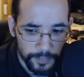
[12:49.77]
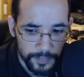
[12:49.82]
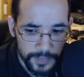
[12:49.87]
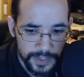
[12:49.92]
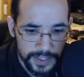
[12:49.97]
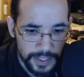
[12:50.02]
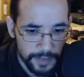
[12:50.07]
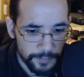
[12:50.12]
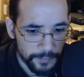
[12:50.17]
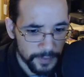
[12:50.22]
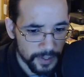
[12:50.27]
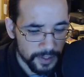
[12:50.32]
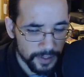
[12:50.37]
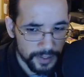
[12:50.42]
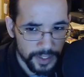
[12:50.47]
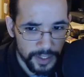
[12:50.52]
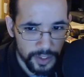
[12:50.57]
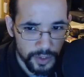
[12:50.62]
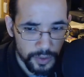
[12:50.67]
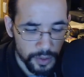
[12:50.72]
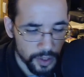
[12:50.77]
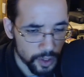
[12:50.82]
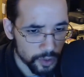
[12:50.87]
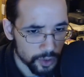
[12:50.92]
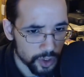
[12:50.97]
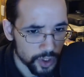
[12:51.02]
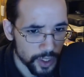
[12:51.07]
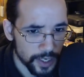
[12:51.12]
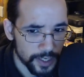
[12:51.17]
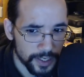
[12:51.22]
Definitely,
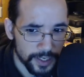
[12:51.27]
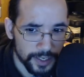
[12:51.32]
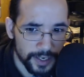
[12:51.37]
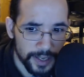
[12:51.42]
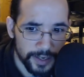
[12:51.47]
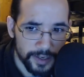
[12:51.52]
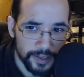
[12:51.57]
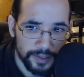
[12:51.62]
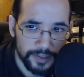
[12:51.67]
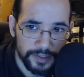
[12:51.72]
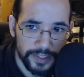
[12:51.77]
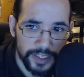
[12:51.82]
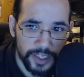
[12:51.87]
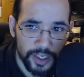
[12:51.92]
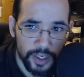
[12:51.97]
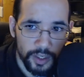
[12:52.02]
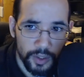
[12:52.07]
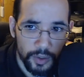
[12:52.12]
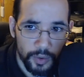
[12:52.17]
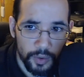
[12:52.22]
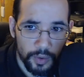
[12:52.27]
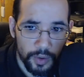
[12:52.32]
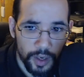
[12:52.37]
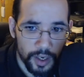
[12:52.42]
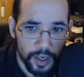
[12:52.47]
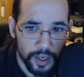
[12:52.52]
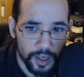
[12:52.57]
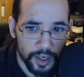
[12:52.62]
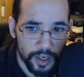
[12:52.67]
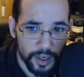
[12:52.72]
shining like a
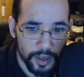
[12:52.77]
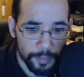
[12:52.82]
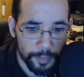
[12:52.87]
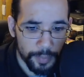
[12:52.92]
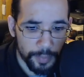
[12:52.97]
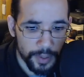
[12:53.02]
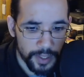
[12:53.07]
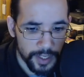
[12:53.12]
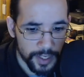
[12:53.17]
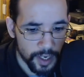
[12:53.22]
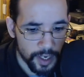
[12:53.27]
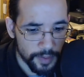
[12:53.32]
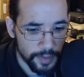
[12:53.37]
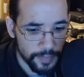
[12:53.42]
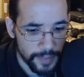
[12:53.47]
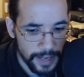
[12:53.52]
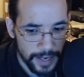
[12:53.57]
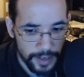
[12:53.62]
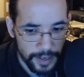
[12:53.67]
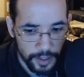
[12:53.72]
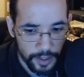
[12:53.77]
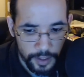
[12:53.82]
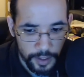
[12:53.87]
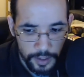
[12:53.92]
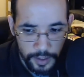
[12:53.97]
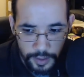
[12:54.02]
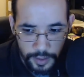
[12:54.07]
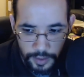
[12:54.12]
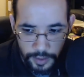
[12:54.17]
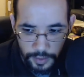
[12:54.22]
Leo, putting on that
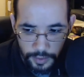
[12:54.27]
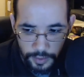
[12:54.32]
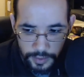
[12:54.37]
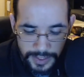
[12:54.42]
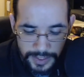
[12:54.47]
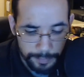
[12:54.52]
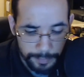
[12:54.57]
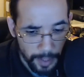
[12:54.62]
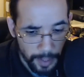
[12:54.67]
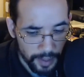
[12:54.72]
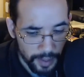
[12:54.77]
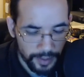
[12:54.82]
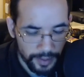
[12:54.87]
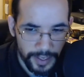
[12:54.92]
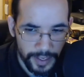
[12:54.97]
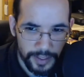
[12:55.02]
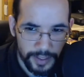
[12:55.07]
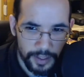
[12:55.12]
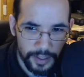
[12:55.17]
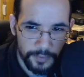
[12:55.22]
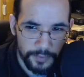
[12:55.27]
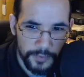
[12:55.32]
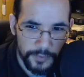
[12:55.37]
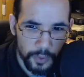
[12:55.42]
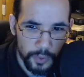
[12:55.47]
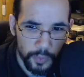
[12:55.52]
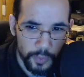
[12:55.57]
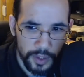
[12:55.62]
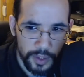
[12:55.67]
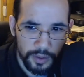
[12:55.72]
spotlight, if you
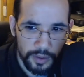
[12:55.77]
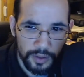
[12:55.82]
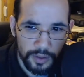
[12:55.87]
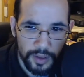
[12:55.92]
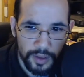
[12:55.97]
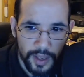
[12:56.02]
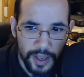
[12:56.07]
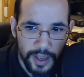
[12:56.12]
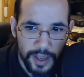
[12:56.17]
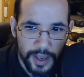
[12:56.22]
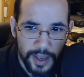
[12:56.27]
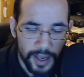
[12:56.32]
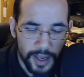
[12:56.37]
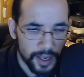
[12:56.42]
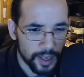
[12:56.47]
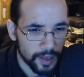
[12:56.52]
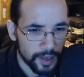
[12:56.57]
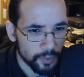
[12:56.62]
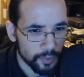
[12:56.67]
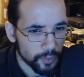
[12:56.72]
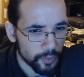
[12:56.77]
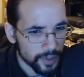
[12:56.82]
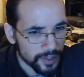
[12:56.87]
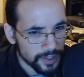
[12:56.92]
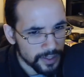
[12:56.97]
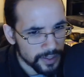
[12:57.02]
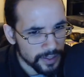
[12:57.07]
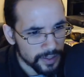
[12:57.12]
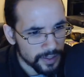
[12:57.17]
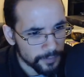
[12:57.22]
will, and
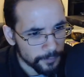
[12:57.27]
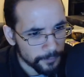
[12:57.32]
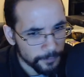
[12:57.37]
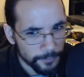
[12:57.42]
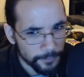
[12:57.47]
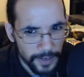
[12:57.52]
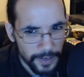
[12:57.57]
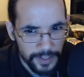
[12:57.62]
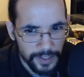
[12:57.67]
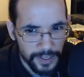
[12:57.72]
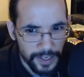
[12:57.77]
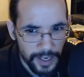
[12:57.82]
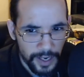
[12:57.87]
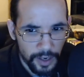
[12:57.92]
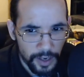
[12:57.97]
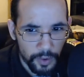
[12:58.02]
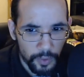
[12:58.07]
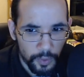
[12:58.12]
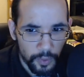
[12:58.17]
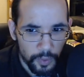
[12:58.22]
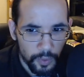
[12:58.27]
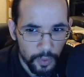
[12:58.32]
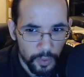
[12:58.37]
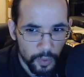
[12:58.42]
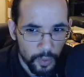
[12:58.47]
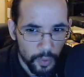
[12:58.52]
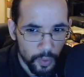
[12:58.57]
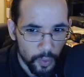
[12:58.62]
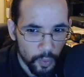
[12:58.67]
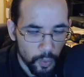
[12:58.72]
really finding out
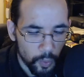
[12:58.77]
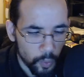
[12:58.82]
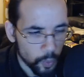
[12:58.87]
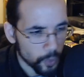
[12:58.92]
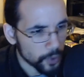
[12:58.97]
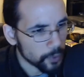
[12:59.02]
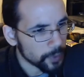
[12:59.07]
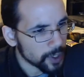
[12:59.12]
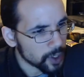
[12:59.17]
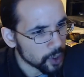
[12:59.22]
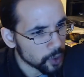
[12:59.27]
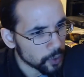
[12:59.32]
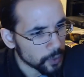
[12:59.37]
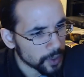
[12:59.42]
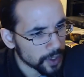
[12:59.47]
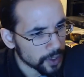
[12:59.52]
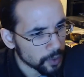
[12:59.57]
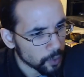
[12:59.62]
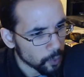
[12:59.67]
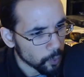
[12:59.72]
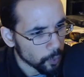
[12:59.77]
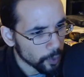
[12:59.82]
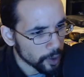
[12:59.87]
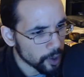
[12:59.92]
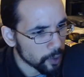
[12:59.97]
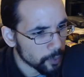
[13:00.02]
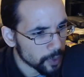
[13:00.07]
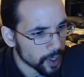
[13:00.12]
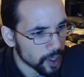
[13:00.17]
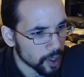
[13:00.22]
what are we doing, where
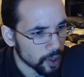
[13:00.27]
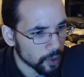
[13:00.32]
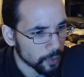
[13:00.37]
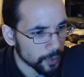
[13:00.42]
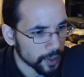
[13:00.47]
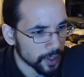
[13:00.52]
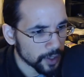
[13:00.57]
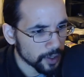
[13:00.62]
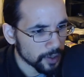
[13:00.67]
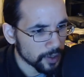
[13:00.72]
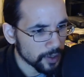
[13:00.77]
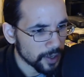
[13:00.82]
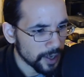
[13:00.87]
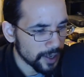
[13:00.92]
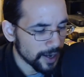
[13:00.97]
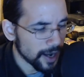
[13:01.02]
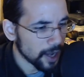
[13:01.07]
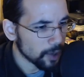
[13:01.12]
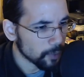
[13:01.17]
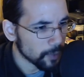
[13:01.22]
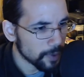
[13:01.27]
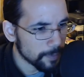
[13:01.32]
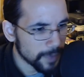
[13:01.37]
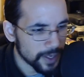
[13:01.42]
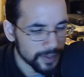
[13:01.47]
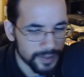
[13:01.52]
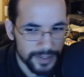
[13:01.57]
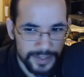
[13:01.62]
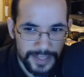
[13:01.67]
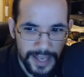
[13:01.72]
are we going, and how do we
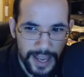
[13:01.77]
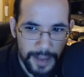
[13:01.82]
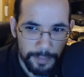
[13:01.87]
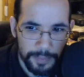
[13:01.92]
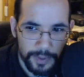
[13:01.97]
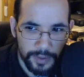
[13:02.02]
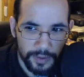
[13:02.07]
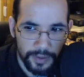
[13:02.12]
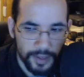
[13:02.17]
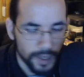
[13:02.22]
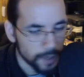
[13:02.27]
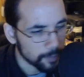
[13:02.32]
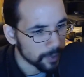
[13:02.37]
make this happen?